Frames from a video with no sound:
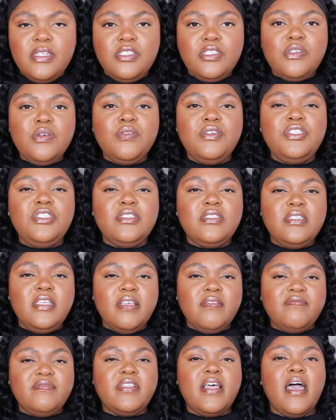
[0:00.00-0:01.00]
So it just
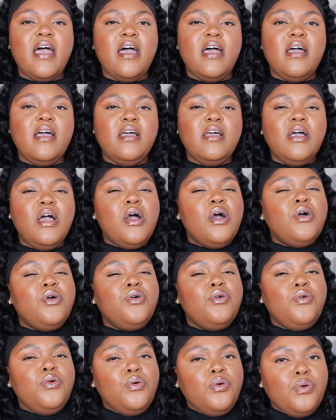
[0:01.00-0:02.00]
gives that,
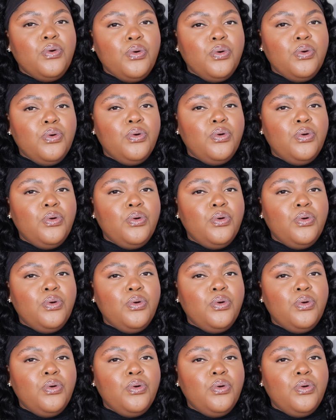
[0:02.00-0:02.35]
ooh,